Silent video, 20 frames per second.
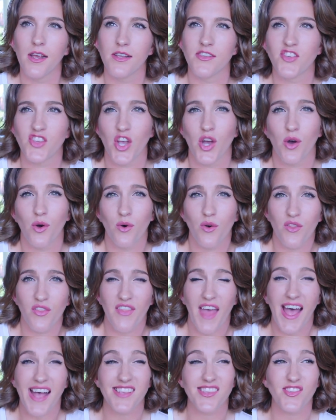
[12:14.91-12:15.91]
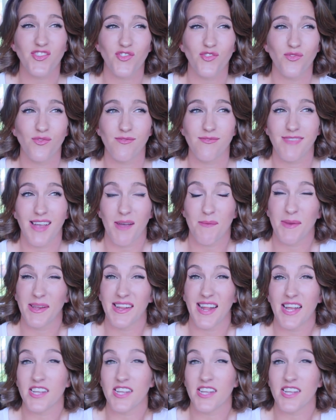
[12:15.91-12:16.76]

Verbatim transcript: So that's, I mean,